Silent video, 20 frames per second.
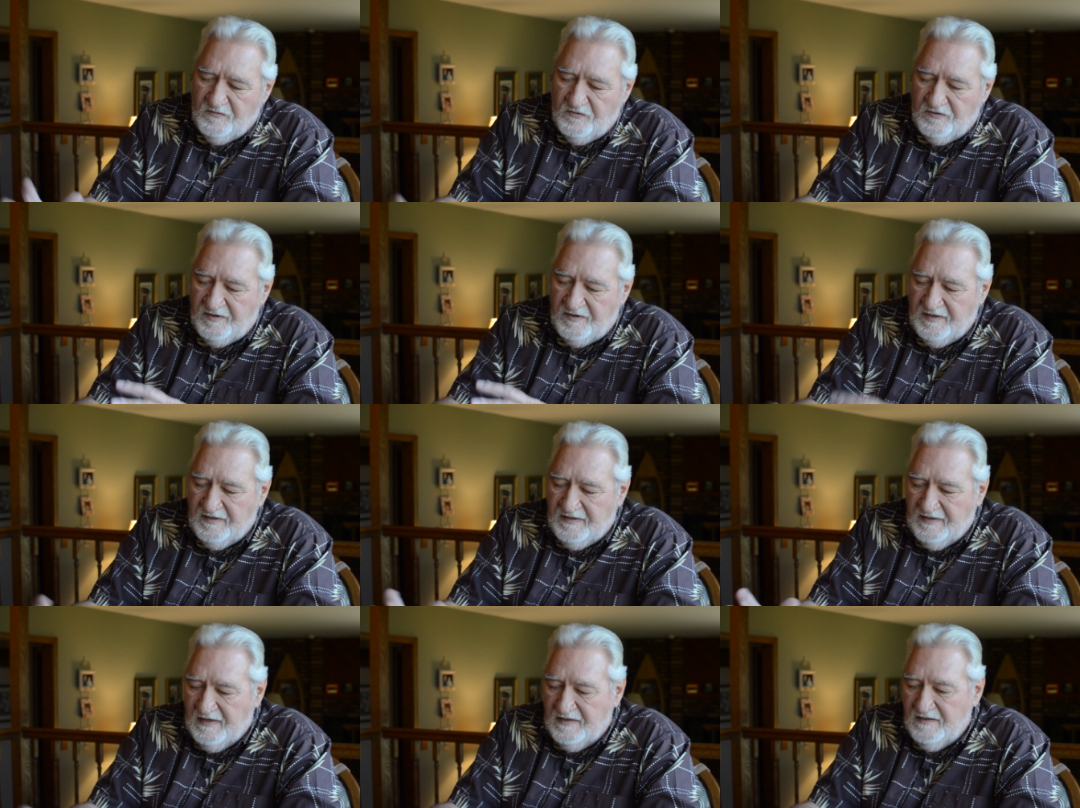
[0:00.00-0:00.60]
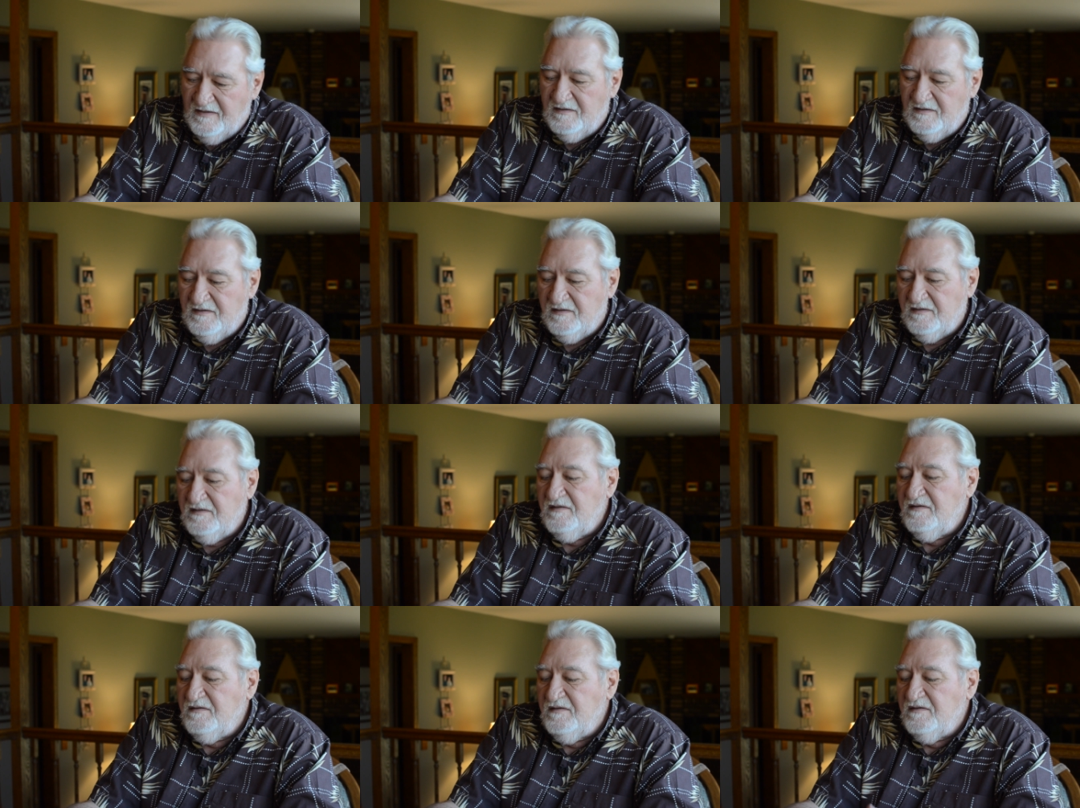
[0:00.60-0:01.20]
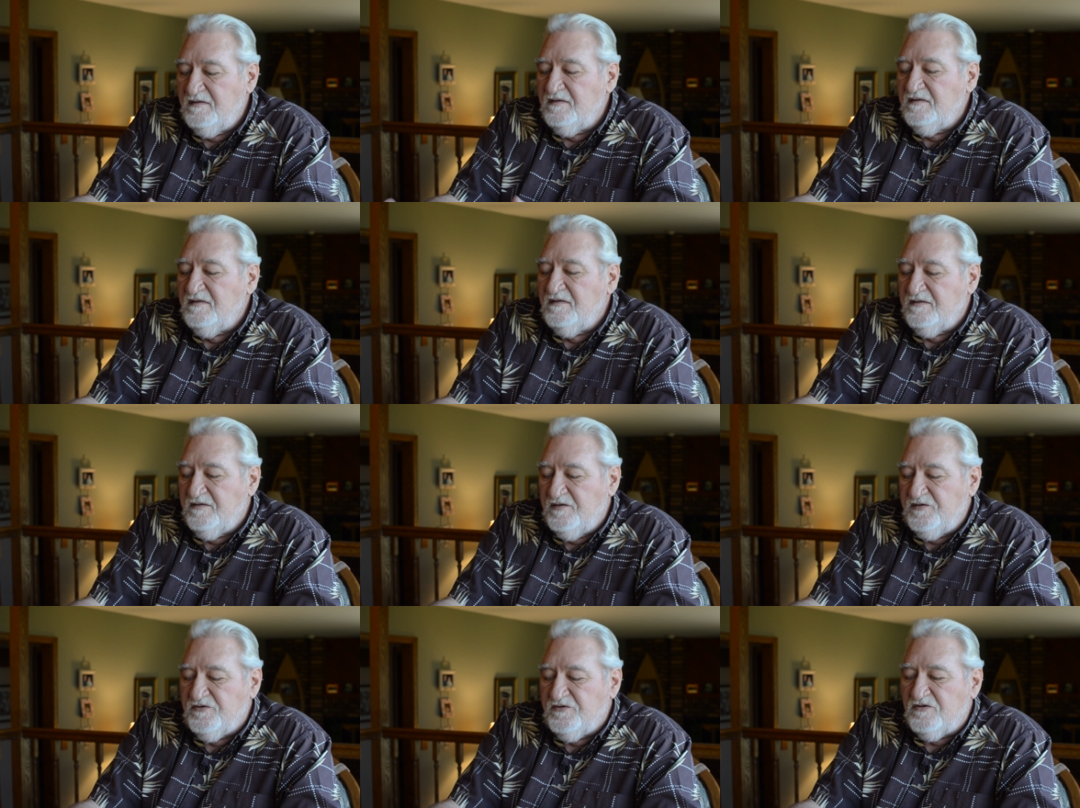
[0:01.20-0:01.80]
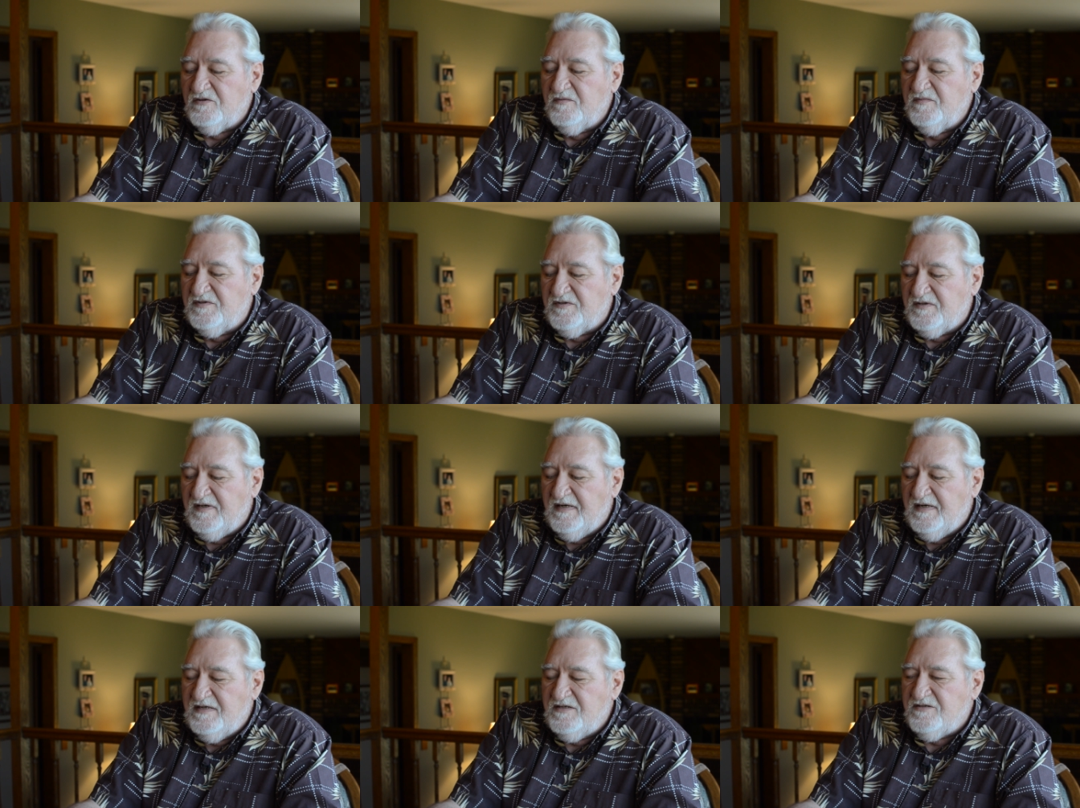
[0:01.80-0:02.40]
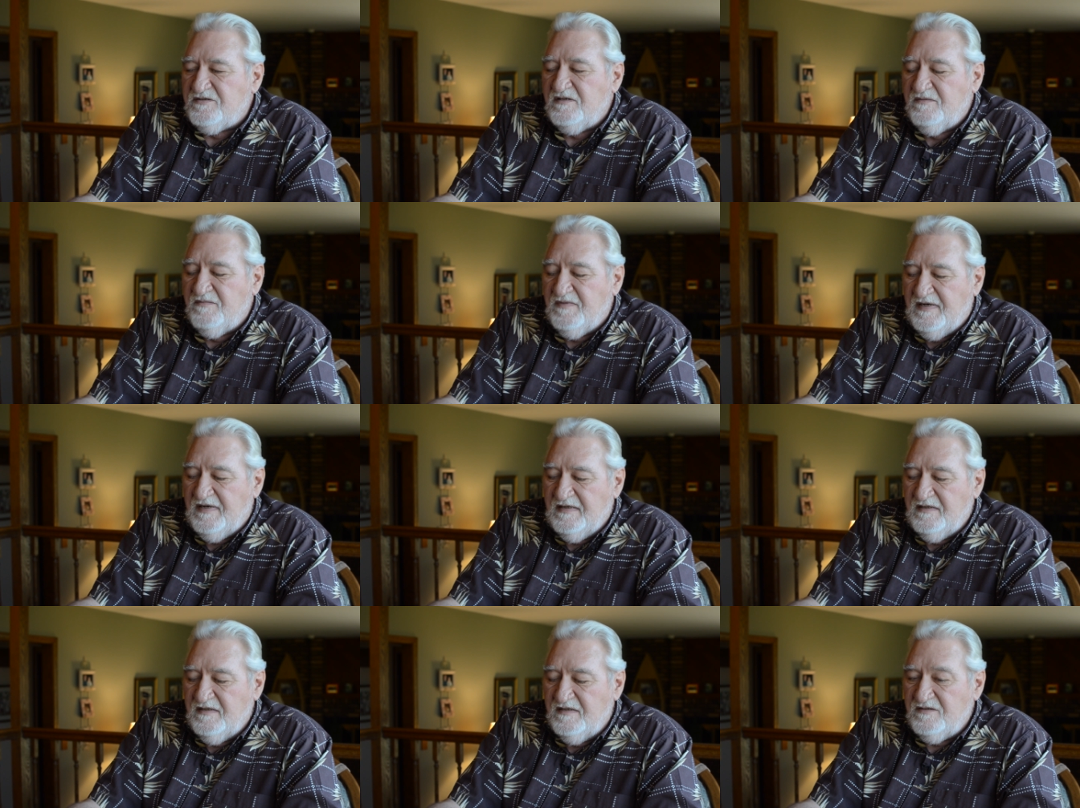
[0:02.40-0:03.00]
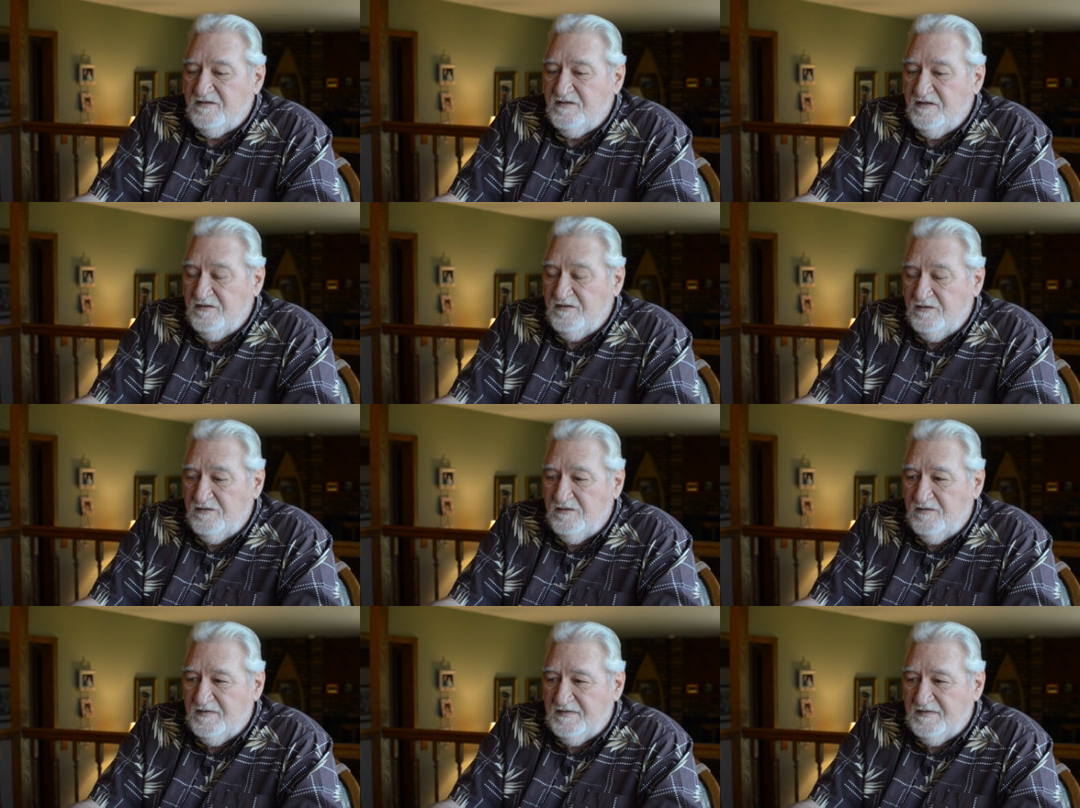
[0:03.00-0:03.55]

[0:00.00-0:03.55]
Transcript: working on it, and the German guys come by and they said, you know